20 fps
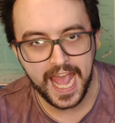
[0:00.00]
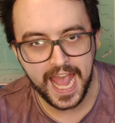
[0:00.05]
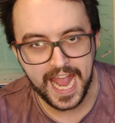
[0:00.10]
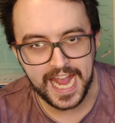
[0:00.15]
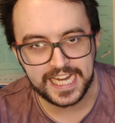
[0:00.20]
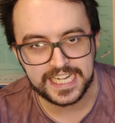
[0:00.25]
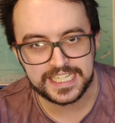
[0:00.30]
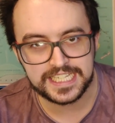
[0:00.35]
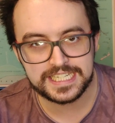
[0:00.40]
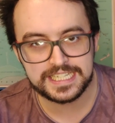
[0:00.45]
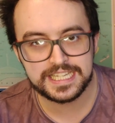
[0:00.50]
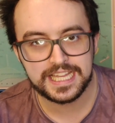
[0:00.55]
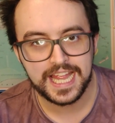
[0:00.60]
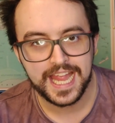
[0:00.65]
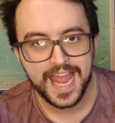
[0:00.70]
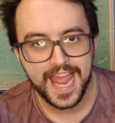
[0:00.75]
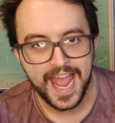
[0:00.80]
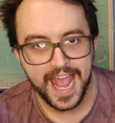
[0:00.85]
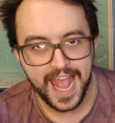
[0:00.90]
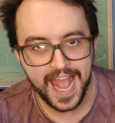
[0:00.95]
eight
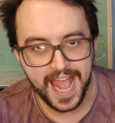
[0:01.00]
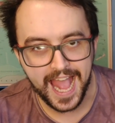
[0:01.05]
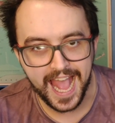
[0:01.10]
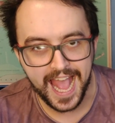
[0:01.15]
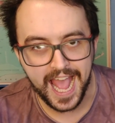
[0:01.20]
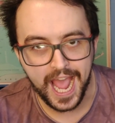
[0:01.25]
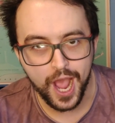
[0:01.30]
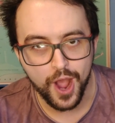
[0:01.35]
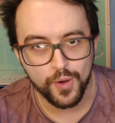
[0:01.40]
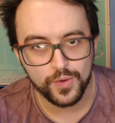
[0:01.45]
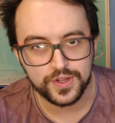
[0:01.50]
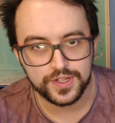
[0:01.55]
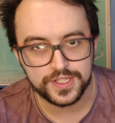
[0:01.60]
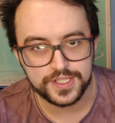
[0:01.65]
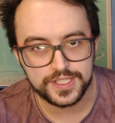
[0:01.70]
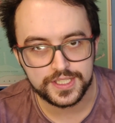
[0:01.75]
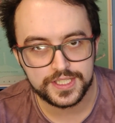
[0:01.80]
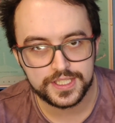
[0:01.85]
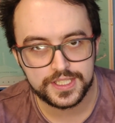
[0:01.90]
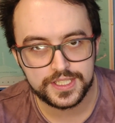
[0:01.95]

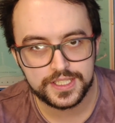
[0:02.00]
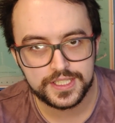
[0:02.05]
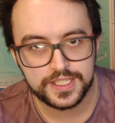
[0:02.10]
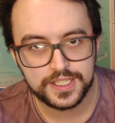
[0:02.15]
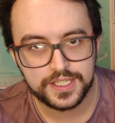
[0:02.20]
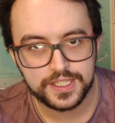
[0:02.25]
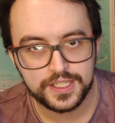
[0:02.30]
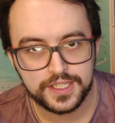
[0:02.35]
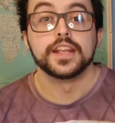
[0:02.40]
hours.